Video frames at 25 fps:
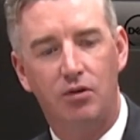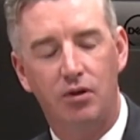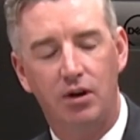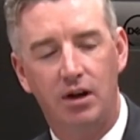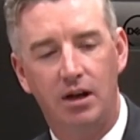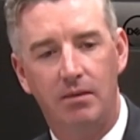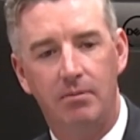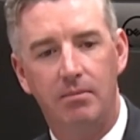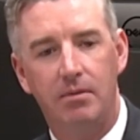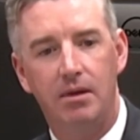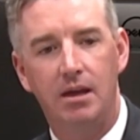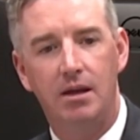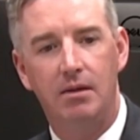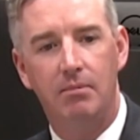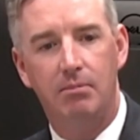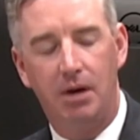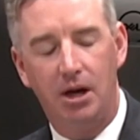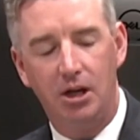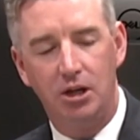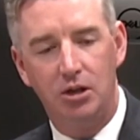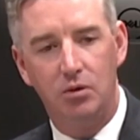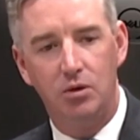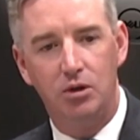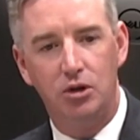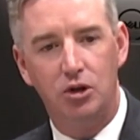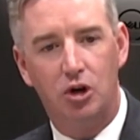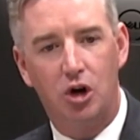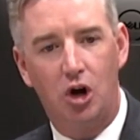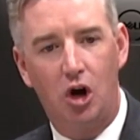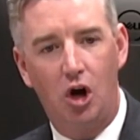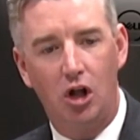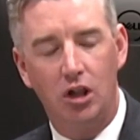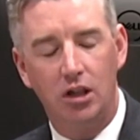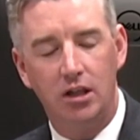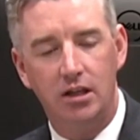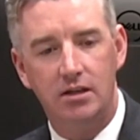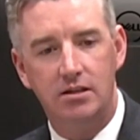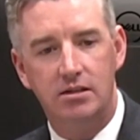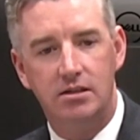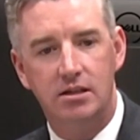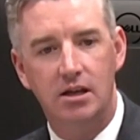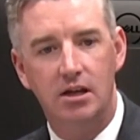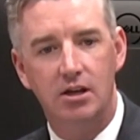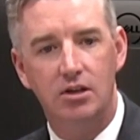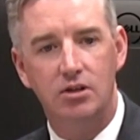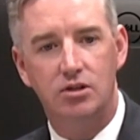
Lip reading: for him by you and your colleagues.